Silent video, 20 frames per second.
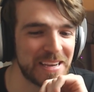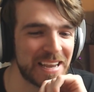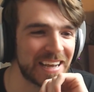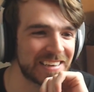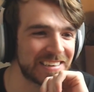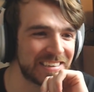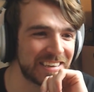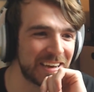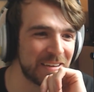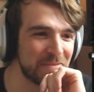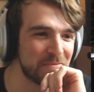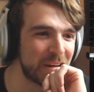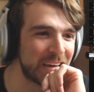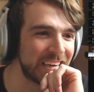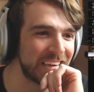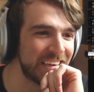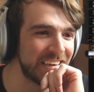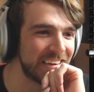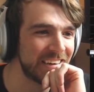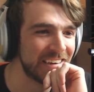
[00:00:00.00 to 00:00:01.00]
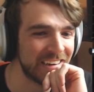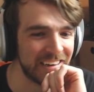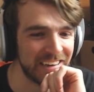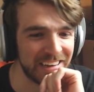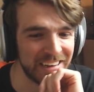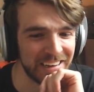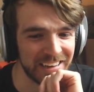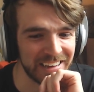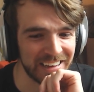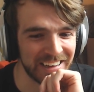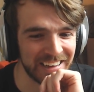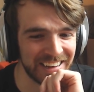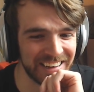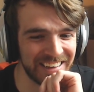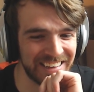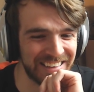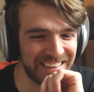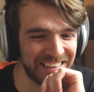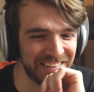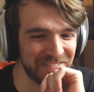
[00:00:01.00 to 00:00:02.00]
next time, Mikey.
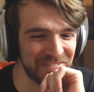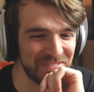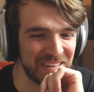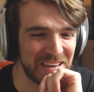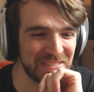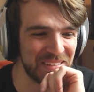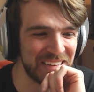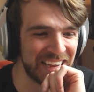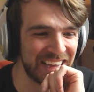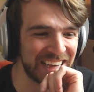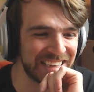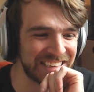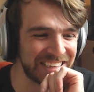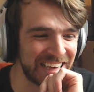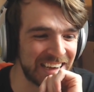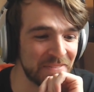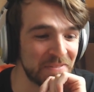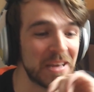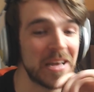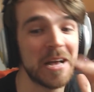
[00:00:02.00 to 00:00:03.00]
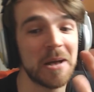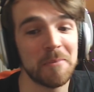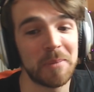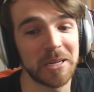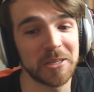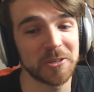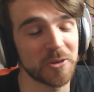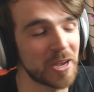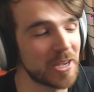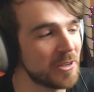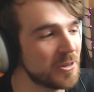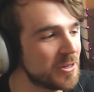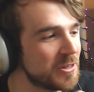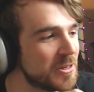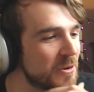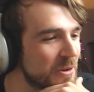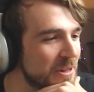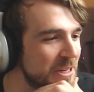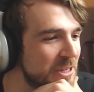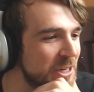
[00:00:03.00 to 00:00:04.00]
Maybe next time. But he's great. You should
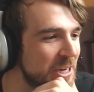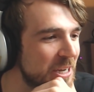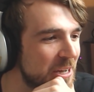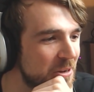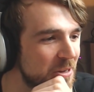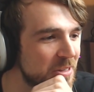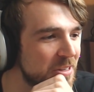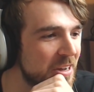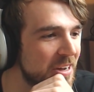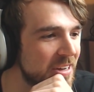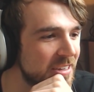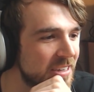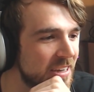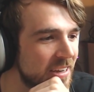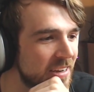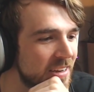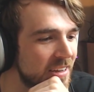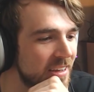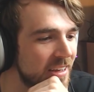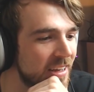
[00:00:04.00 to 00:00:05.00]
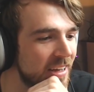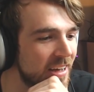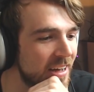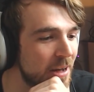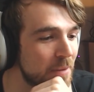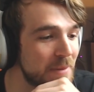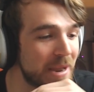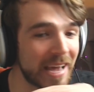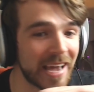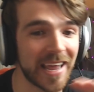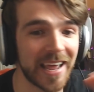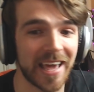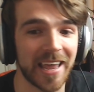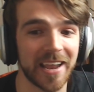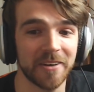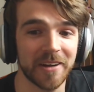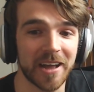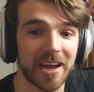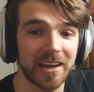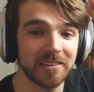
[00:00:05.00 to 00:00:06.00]
totally check out his content. But I got to head
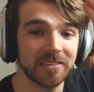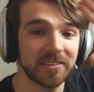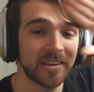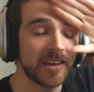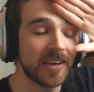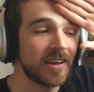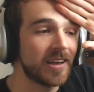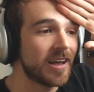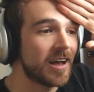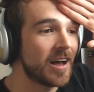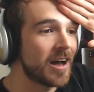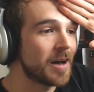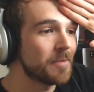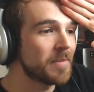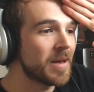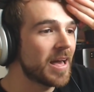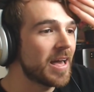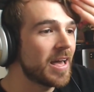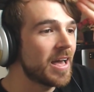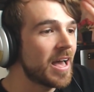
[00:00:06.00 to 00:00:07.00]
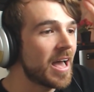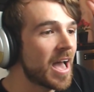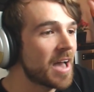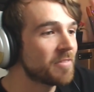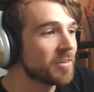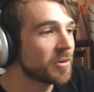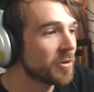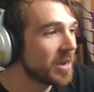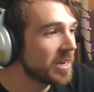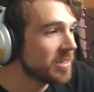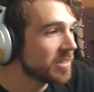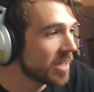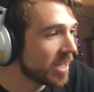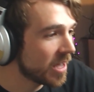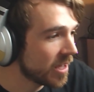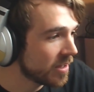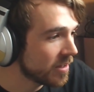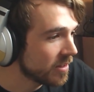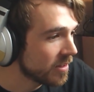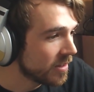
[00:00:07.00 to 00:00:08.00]
out, guys. Have a great
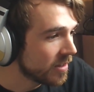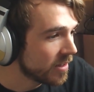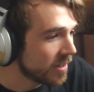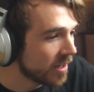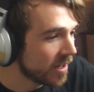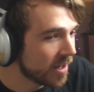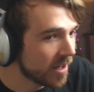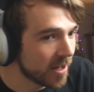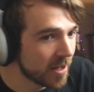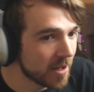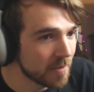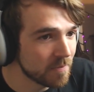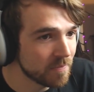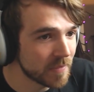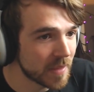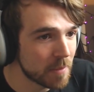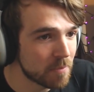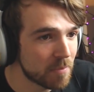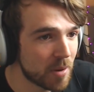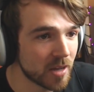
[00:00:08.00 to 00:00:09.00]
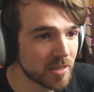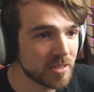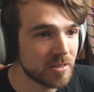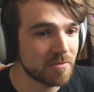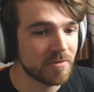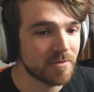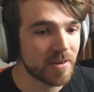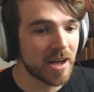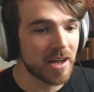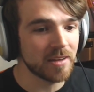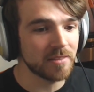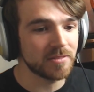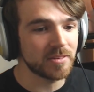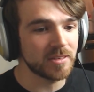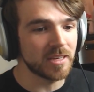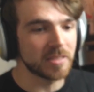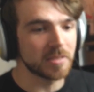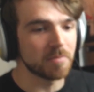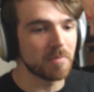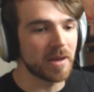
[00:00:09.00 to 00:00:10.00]
day. Positive
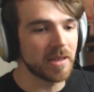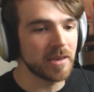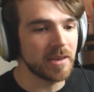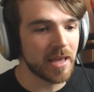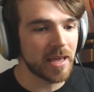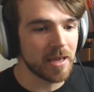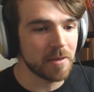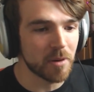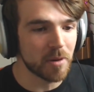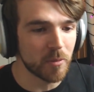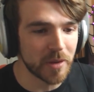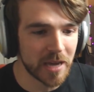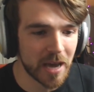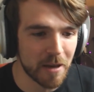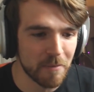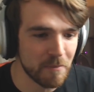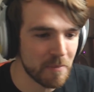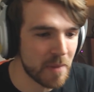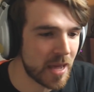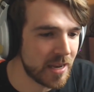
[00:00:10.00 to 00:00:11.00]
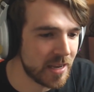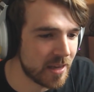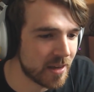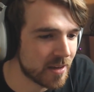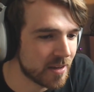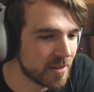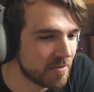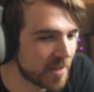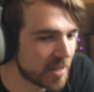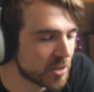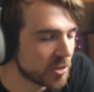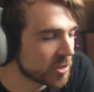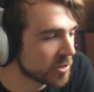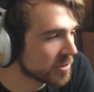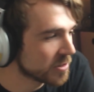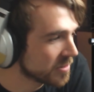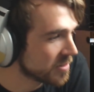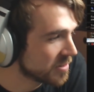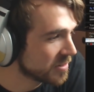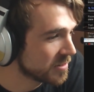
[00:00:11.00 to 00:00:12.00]
vibes. It's Monday, but we got Mania
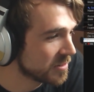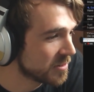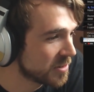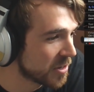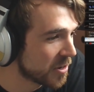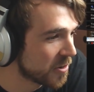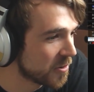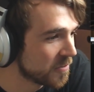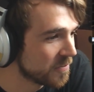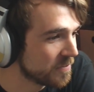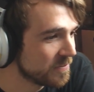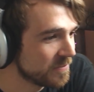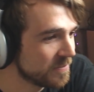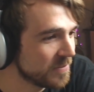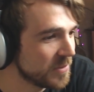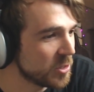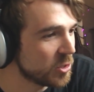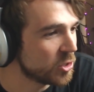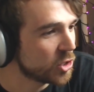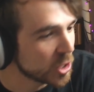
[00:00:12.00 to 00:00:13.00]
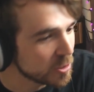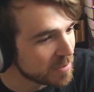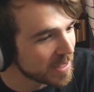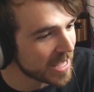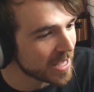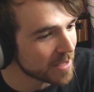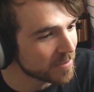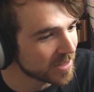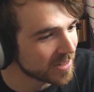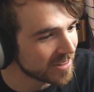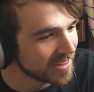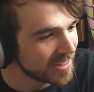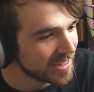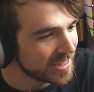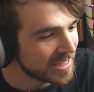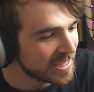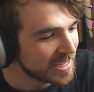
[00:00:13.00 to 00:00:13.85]
Adventures, so you should be able